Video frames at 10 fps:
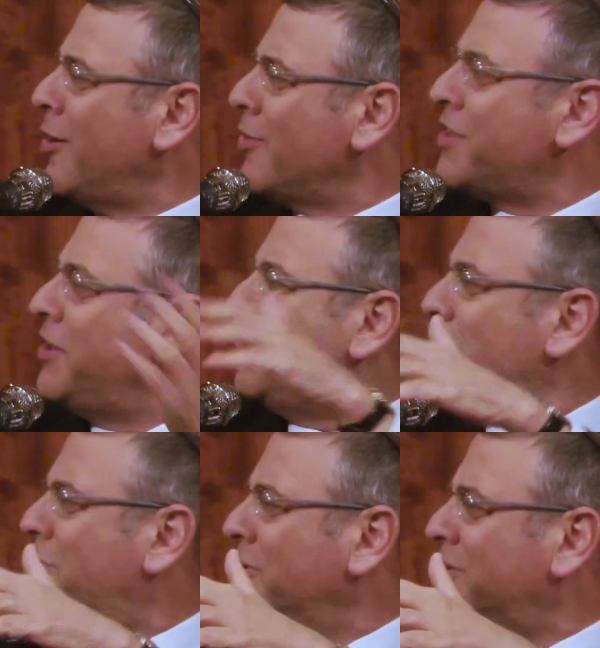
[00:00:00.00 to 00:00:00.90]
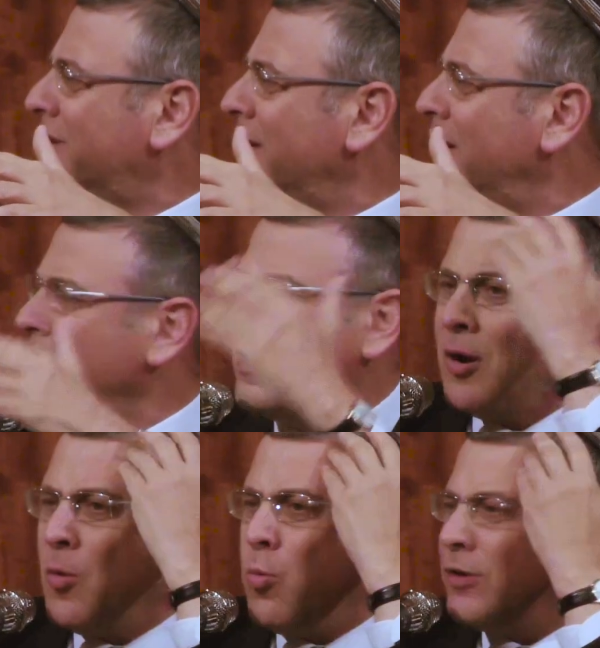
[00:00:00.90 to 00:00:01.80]
or the new Kotel.
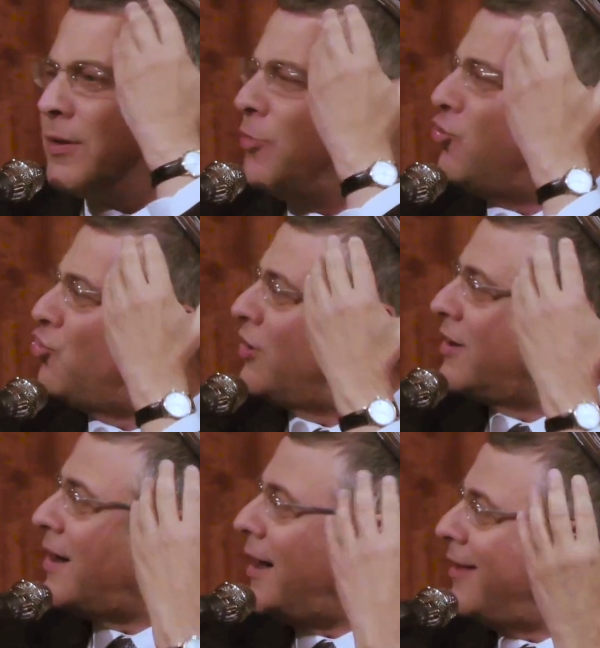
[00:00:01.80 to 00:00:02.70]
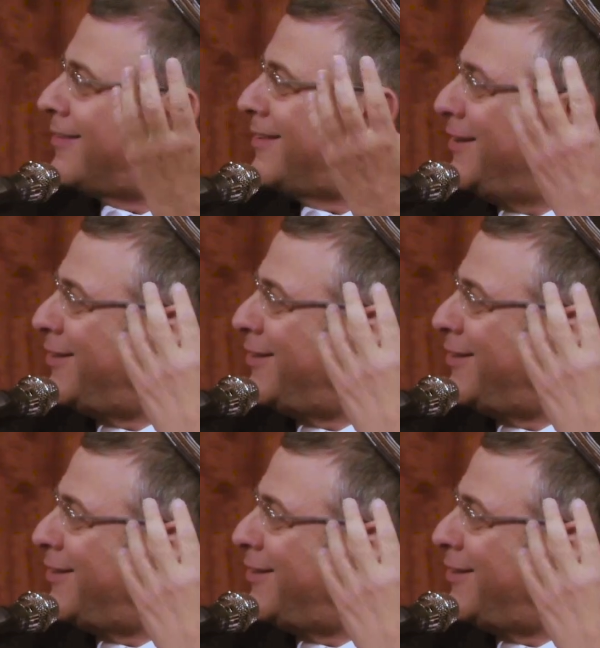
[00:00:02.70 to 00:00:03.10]
What a mishigassen